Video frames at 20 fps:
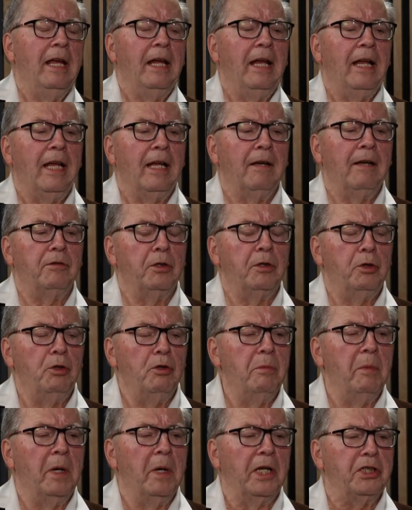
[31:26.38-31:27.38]
have to
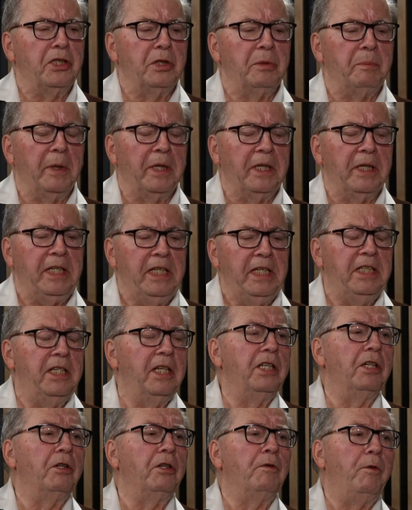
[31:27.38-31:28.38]
do much, but he
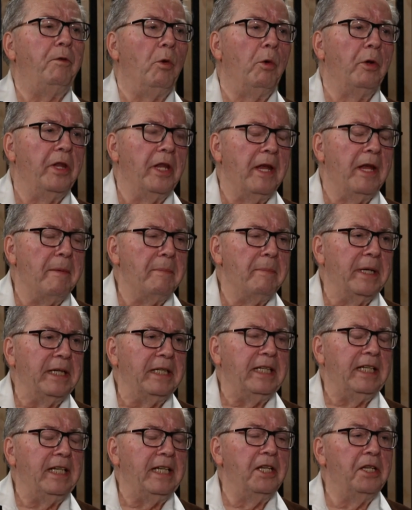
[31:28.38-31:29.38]
did it for them.
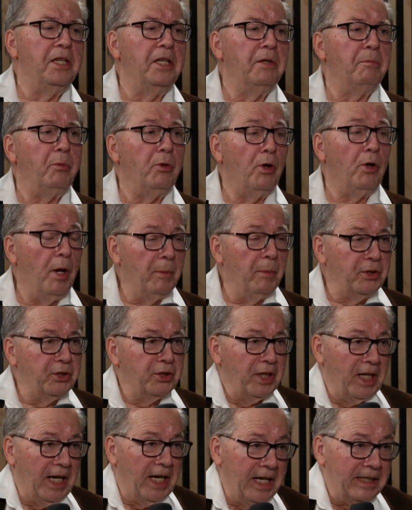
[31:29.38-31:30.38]
But in the
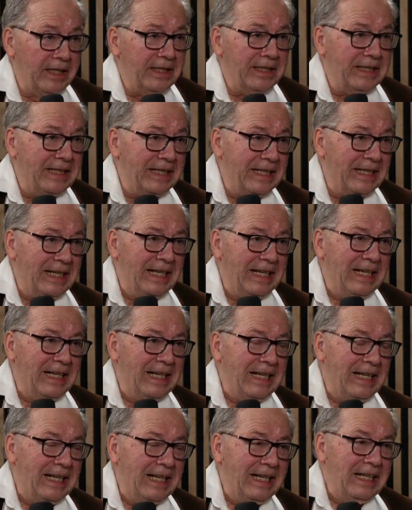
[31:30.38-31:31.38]
promised land, mm-hmm.
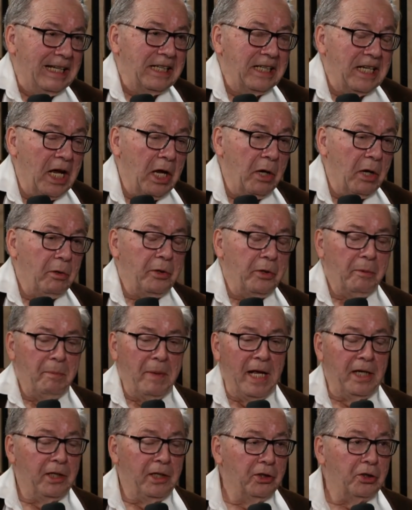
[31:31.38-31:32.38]
now the
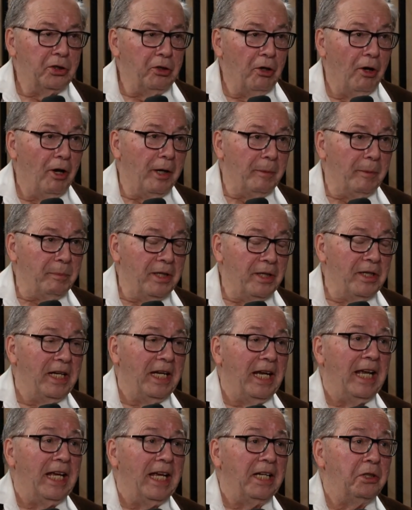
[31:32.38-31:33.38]
manna stopped, and
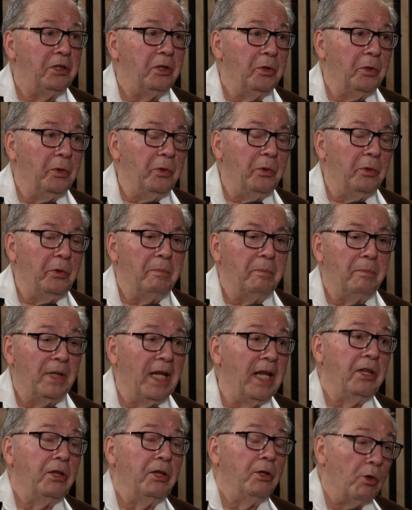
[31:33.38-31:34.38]
they had to
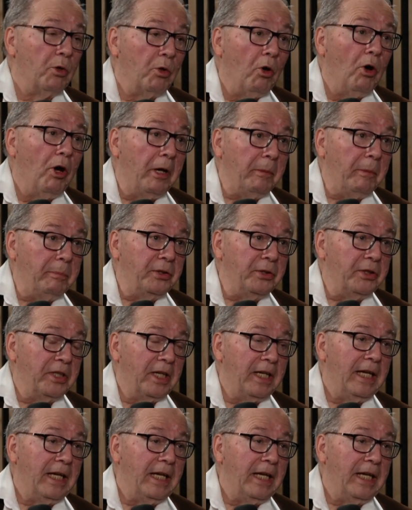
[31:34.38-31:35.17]
plant their crops. They